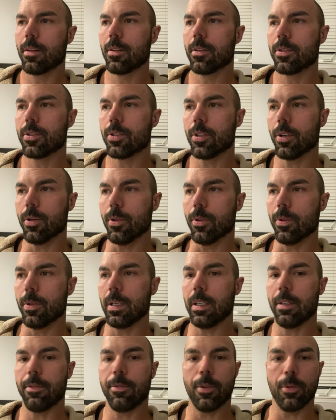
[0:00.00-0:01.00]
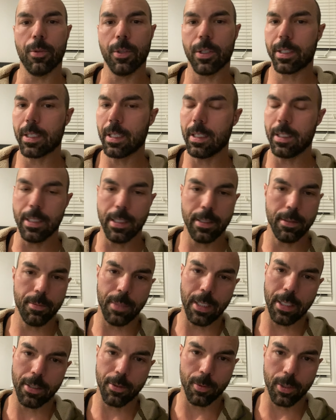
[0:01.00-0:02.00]
So if you look, it doesn't
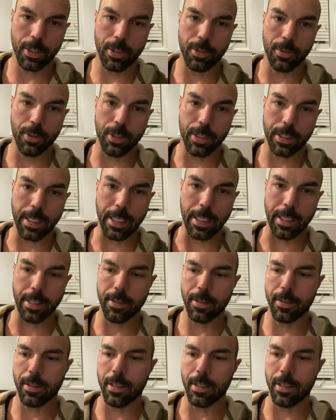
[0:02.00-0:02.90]
matter what you look at.